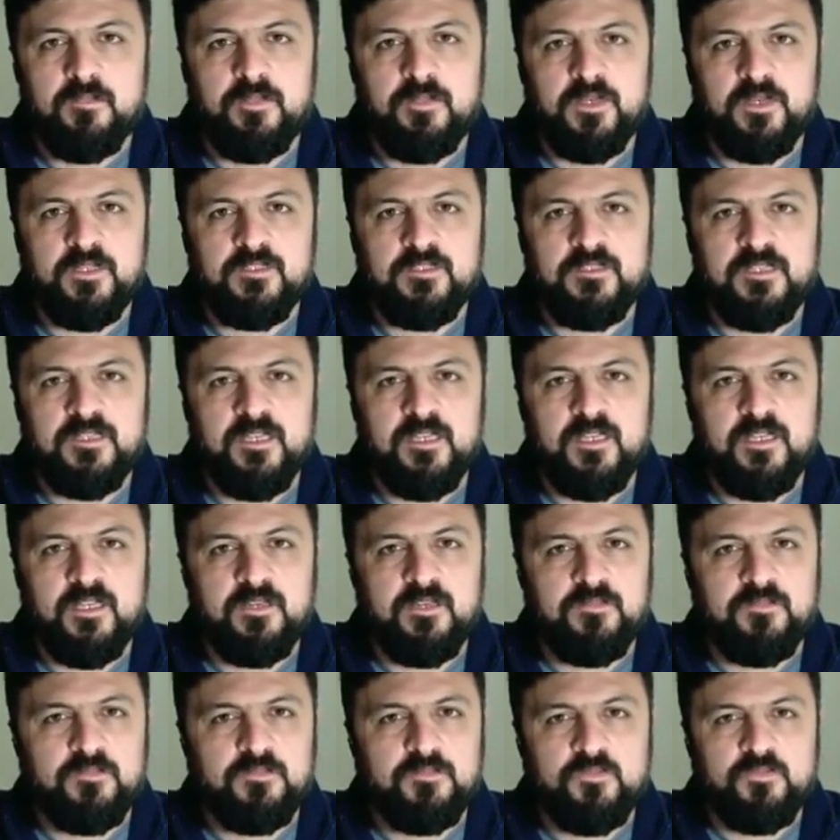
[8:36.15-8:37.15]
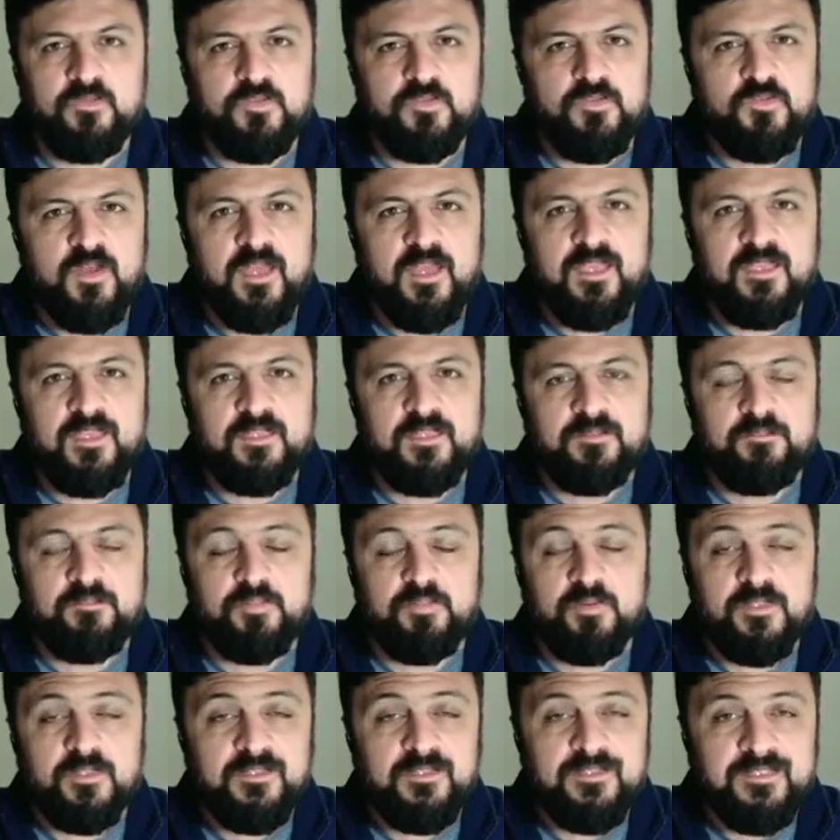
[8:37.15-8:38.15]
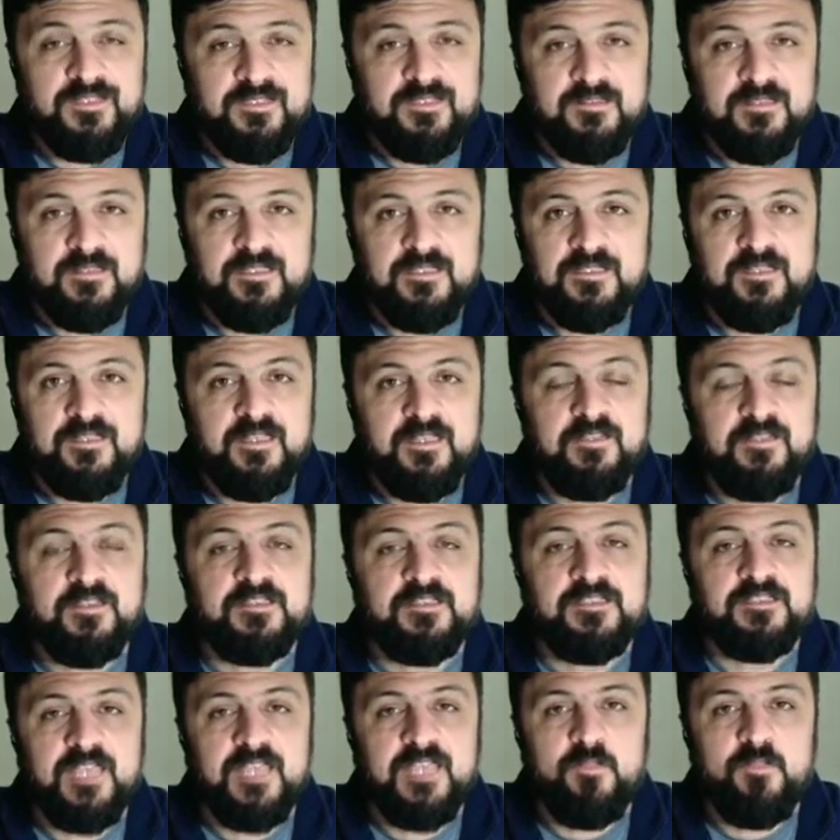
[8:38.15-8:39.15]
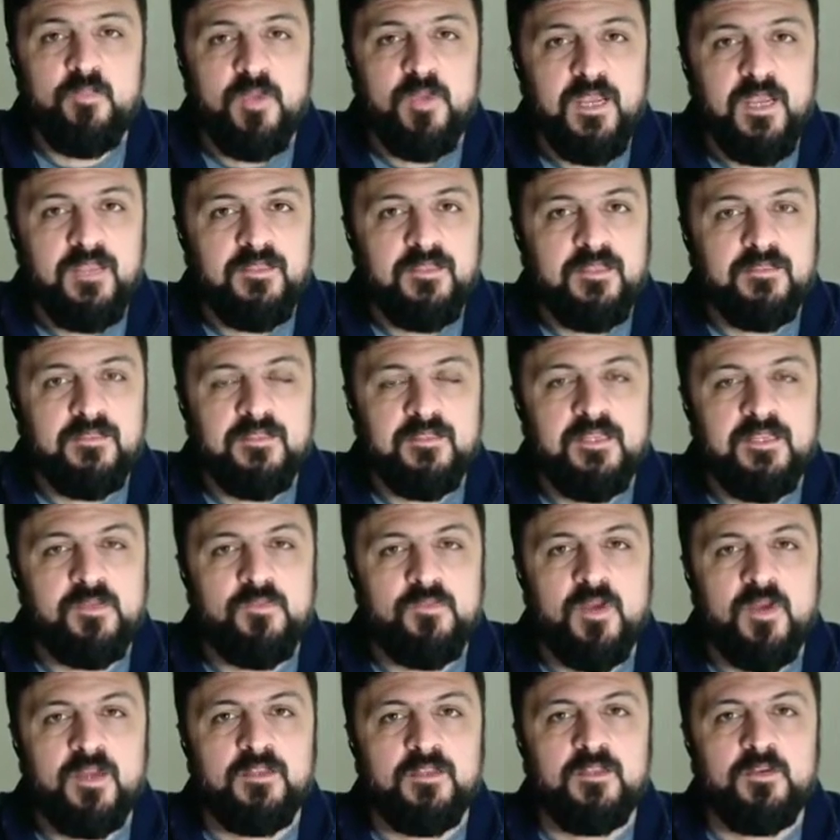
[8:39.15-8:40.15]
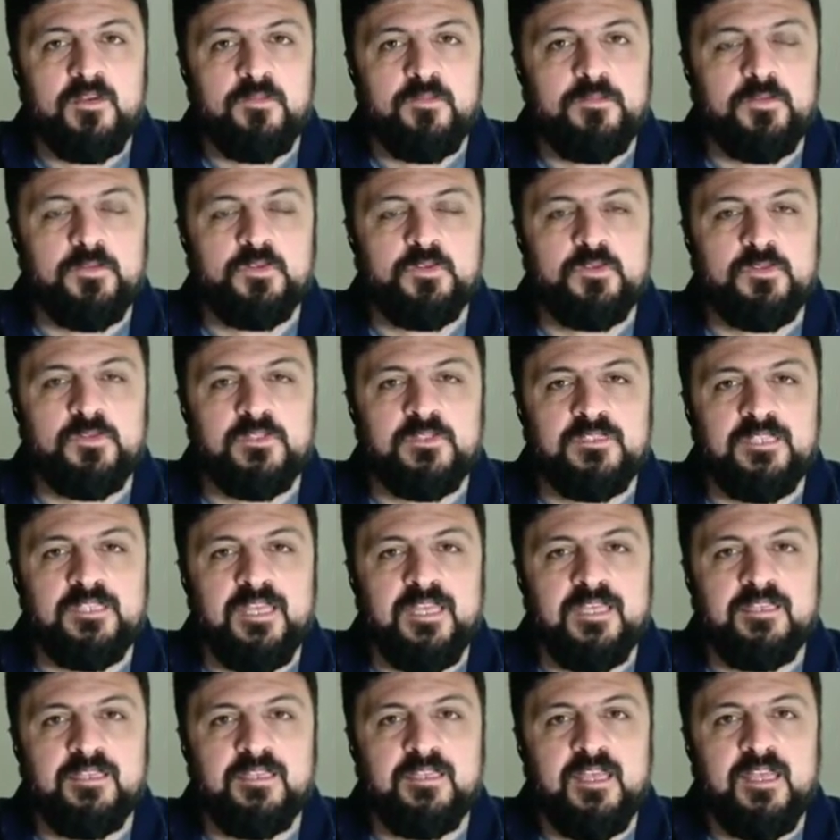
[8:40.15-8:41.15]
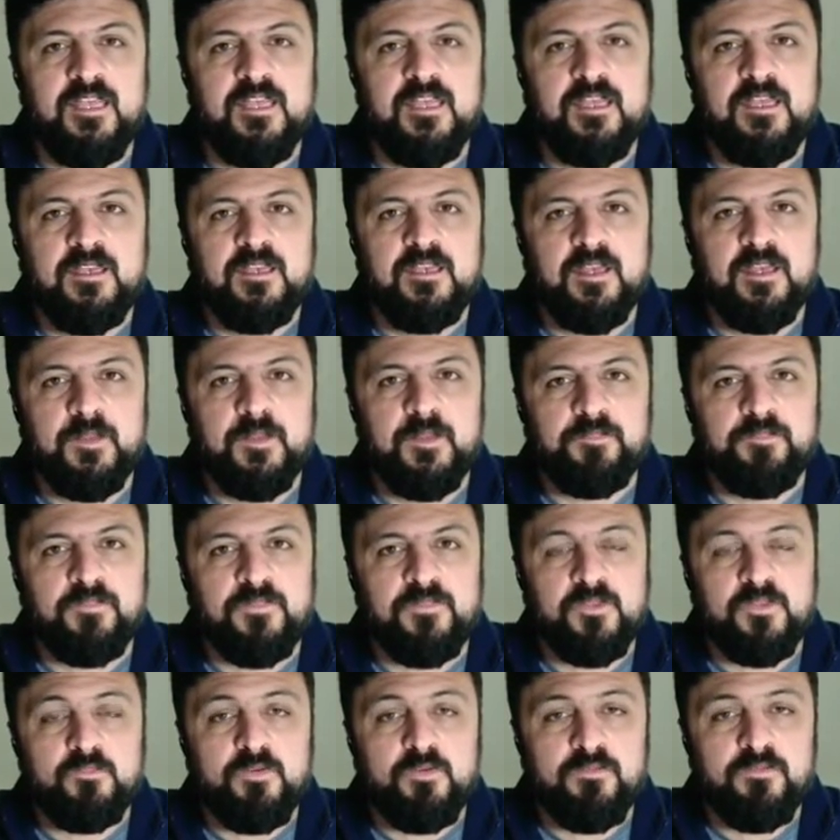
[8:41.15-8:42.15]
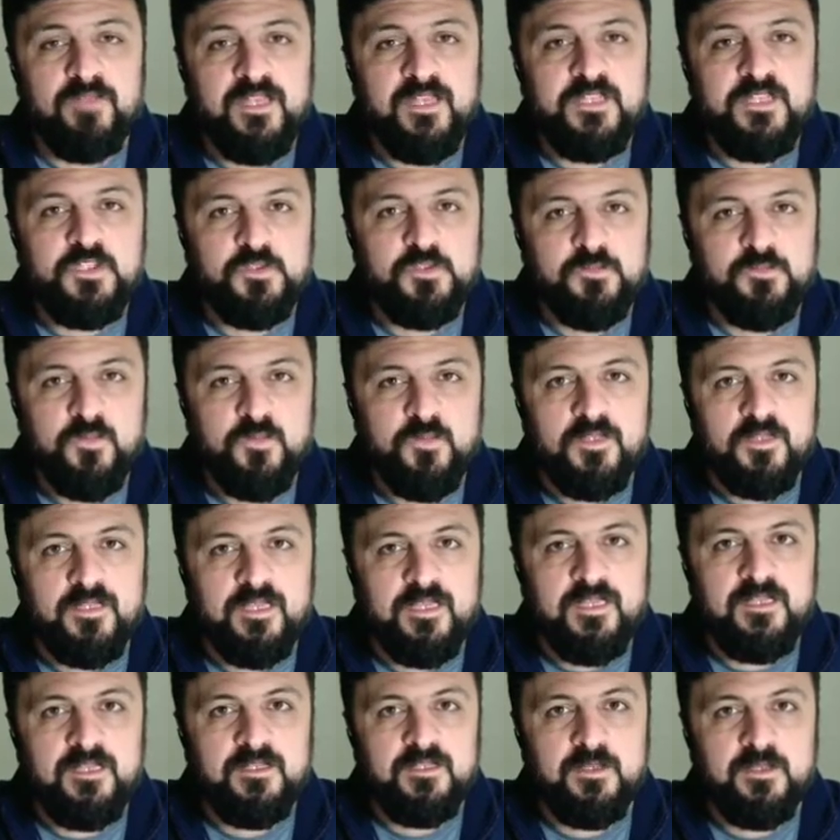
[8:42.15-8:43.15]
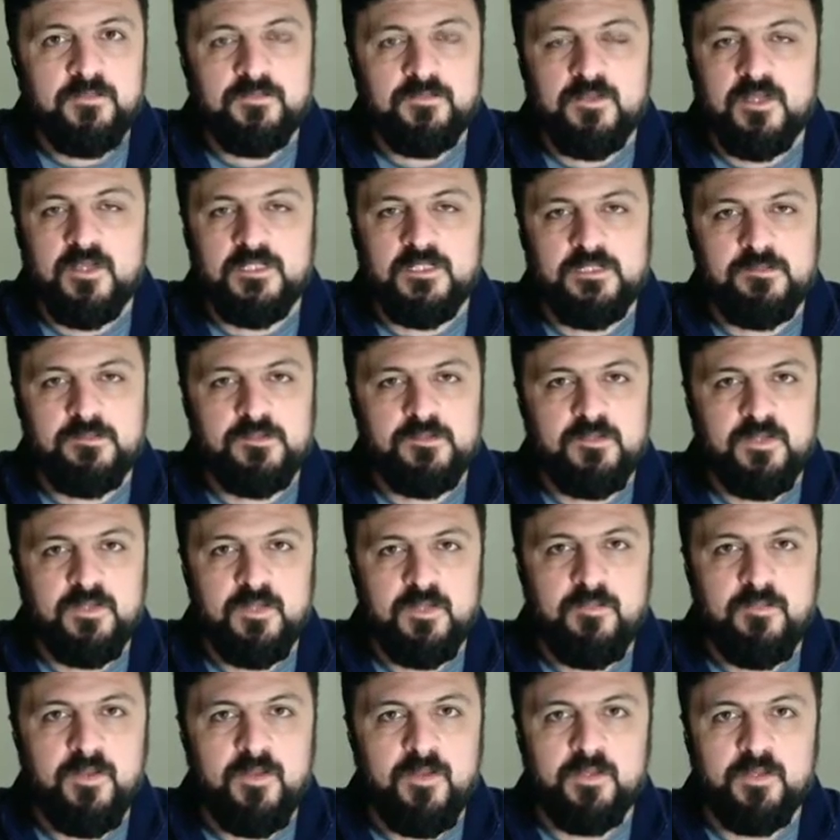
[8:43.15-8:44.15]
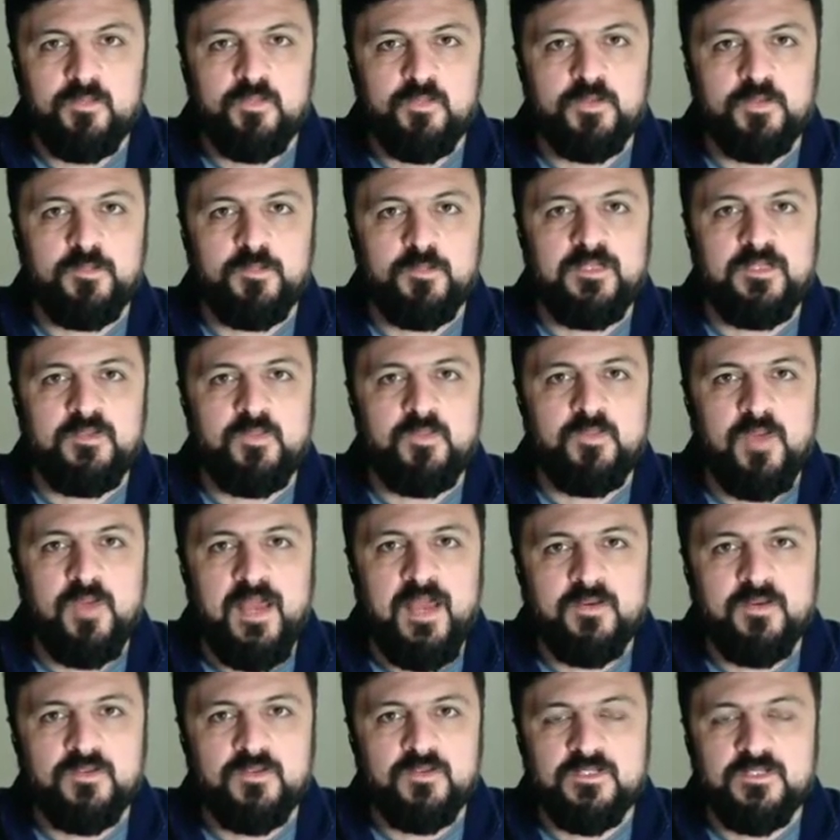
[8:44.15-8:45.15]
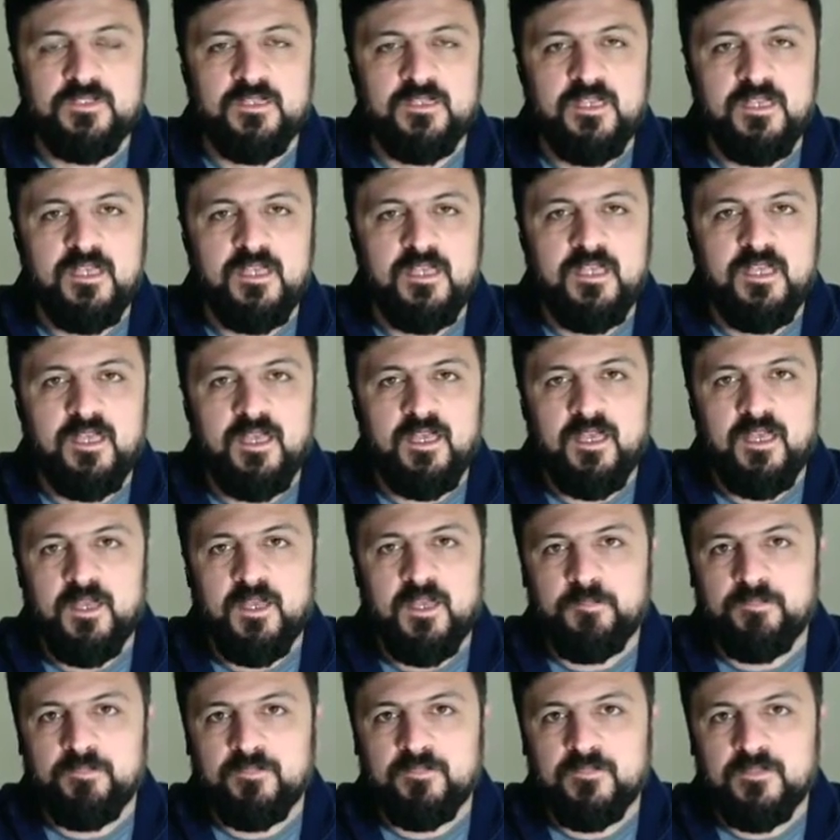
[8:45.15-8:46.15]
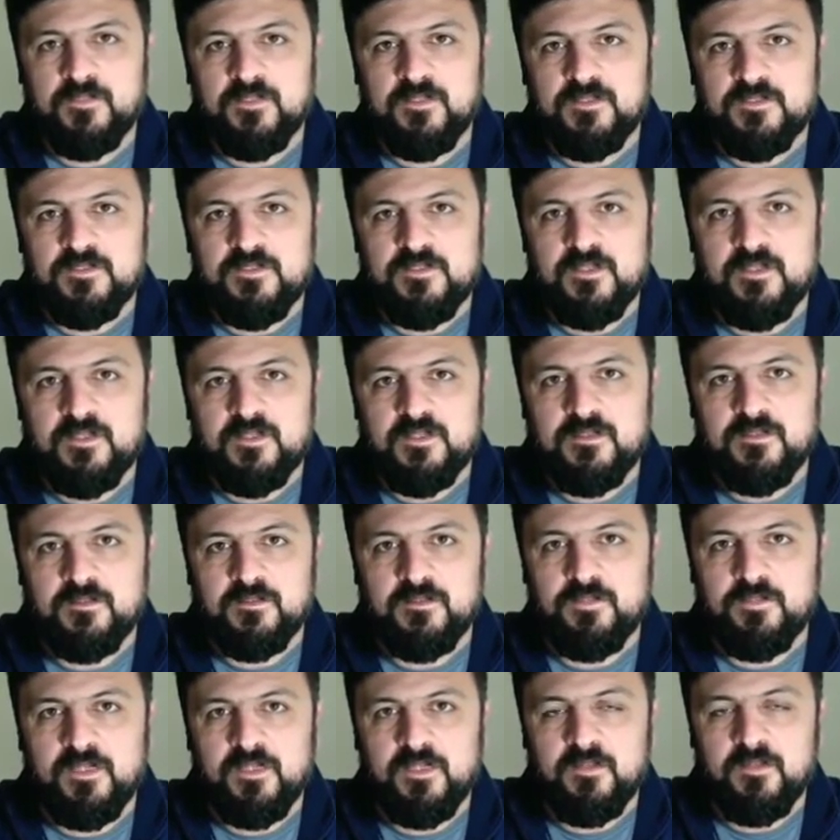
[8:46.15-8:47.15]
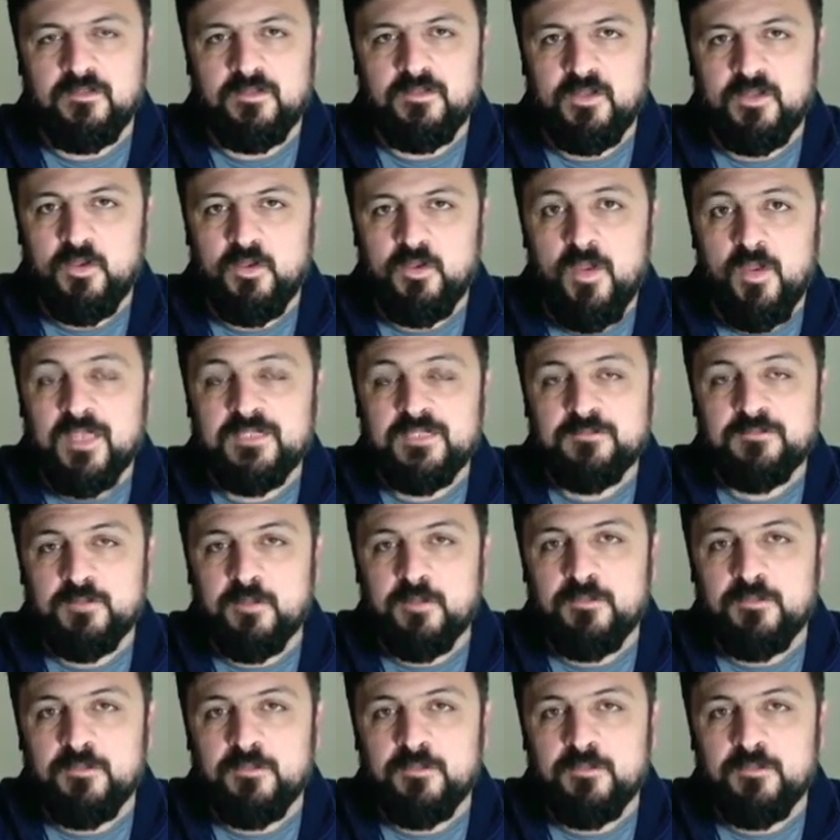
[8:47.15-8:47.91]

but to try it politically in the same way that the Iranian officials said the revenge for the killing of Qasem Soleimani would be to oust the U.S.